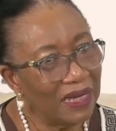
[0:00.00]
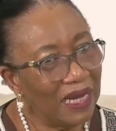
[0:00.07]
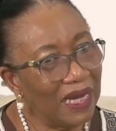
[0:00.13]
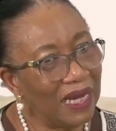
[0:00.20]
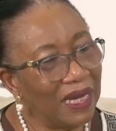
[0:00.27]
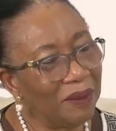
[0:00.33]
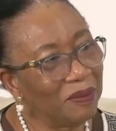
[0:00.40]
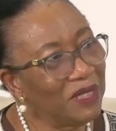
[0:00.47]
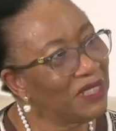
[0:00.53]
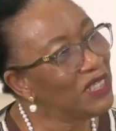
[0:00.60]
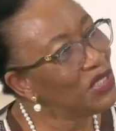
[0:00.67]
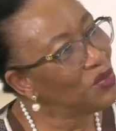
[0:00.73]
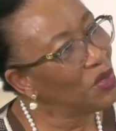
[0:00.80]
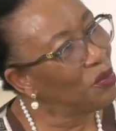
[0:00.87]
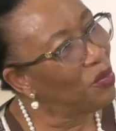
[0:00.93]
it
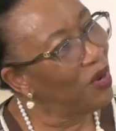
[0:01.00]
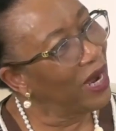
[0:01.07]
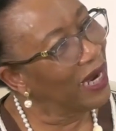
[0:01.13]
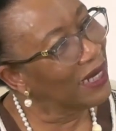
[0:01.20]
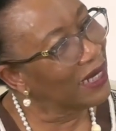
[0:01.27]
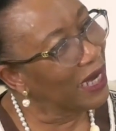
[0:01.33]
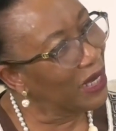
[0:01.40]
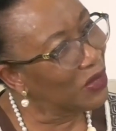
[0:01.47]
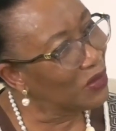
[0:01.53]
is with pride, I